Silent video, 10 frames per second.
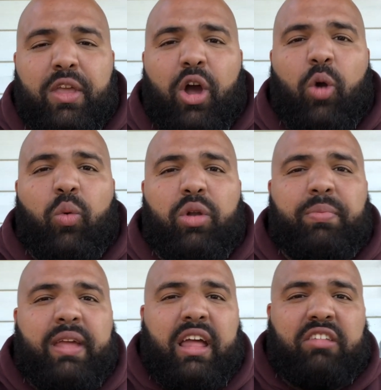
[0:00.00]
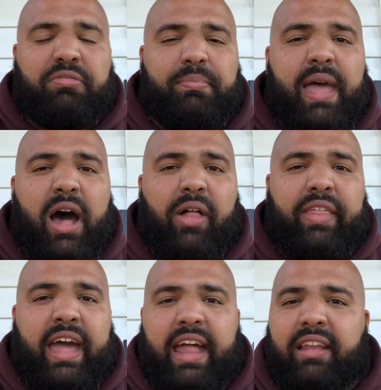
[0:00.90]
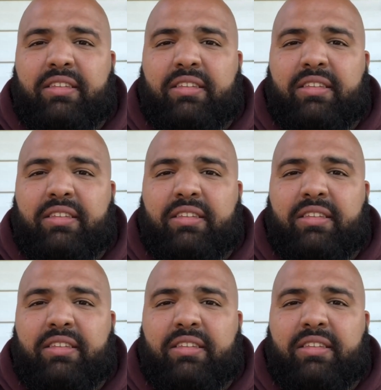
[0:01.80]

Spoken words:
or would it be a smell that,